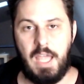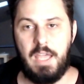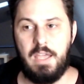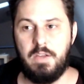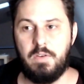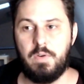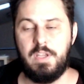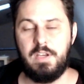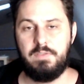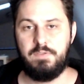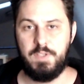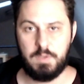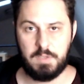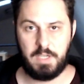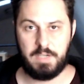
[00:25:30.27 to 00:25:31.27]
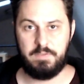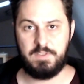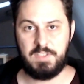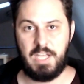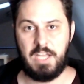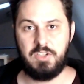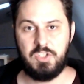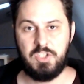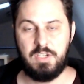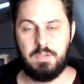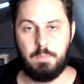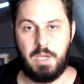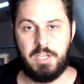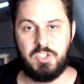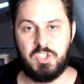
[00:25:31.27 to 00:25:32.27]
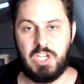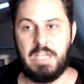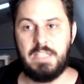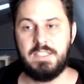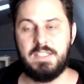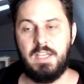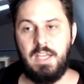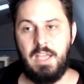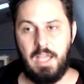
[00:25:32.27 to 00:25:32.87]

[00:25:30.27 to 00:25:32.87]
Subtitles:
angry and I feel kind of tension in my chest,